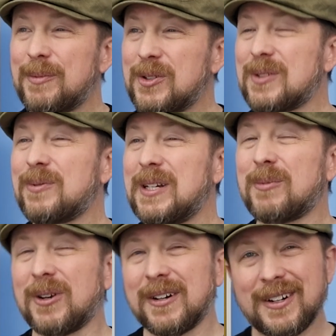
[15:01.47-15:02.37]
you should read
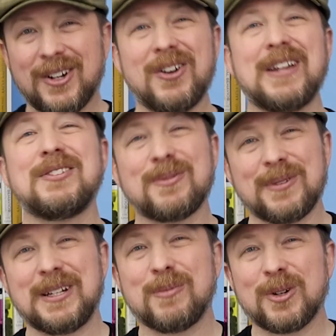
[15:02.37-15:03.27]
more. Oh, I should
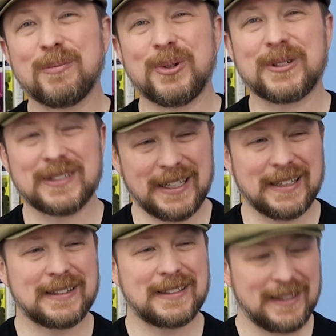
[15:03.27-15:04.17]
read more books.
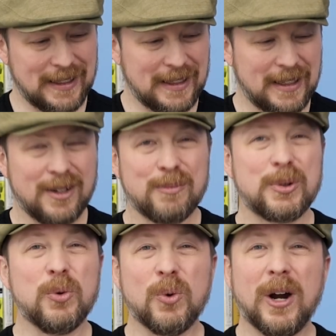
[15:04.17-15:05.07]
Yes.
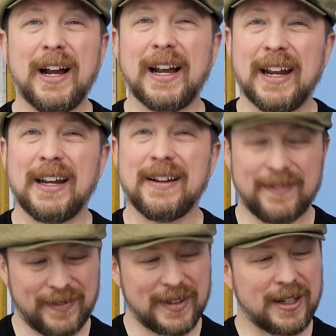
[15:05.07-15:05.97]
But why?
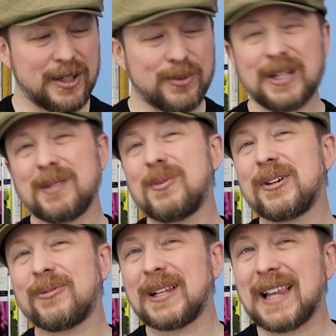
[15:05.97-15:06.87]
Are you reading more
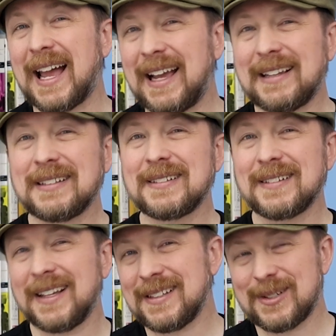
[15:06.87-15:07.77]
to relax?
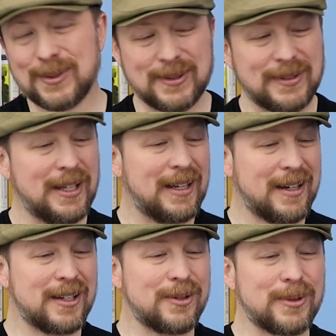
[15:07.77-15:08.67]
That's cool.
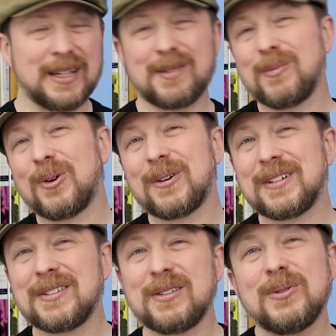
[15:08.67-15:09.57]
Are you reading more
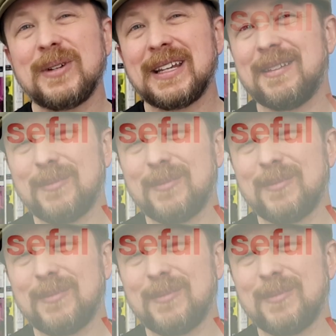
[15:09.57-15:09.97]
to get